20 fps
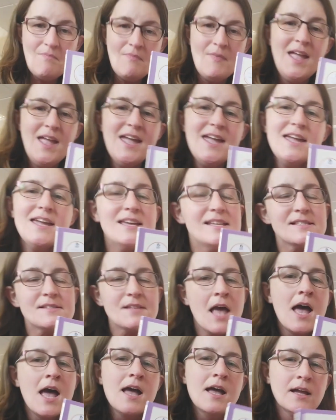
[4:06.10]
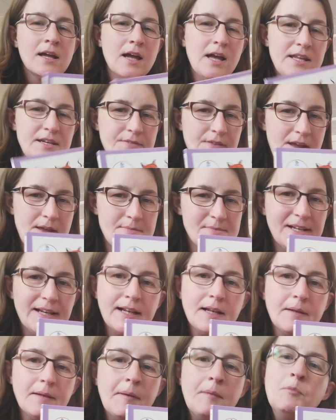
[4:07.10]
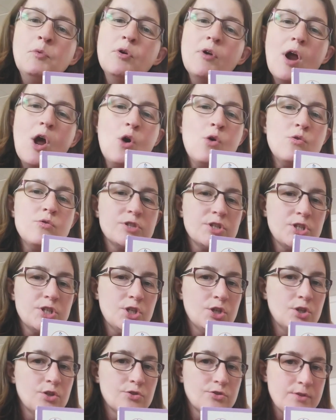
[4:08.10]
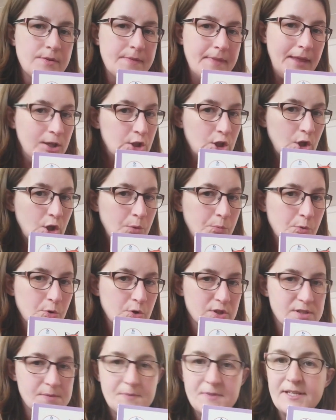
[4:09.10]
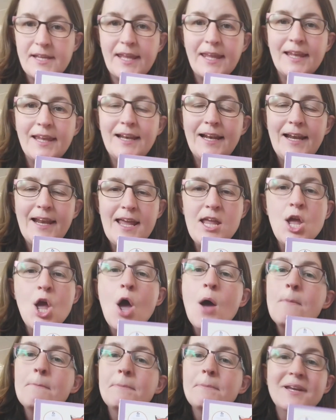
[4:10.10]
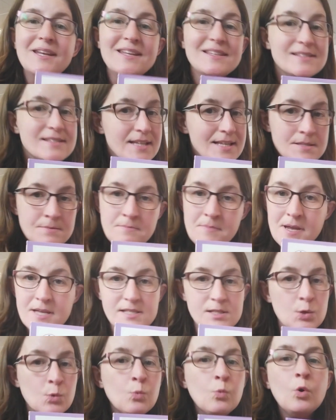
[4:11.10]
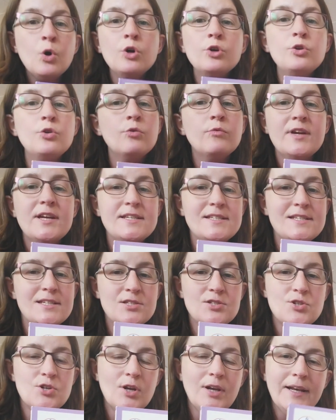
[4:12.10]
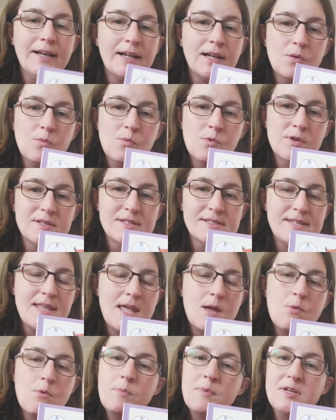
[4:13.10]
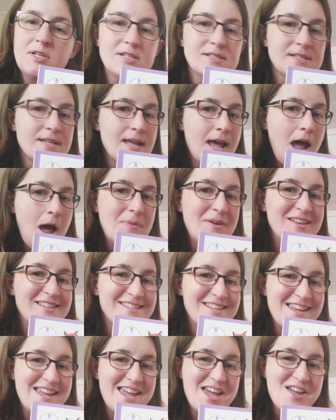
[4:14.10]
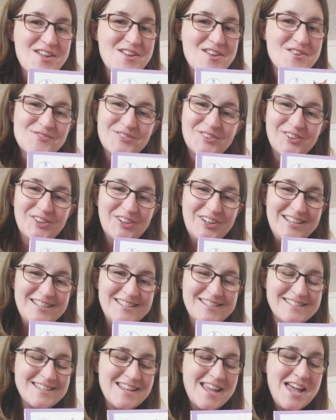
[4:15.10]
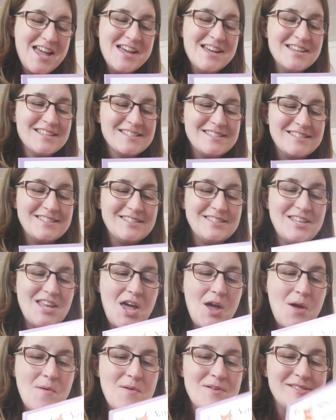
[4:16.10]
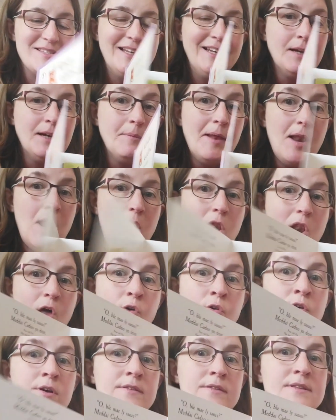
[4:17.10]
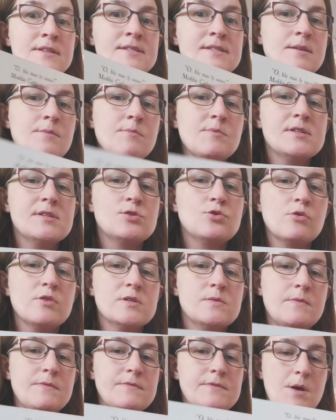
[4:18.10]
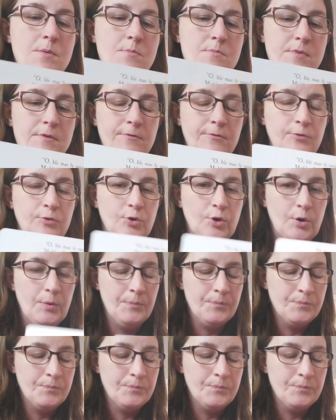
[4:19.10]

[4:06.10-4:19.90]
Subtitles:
it is kind of aimed a little bit more at older children than newborns particularly, but it doesn't matter what you're reading to your little ones, they will be just happy to hear your voice. So it's a little bit longer than some of the stories we've done before.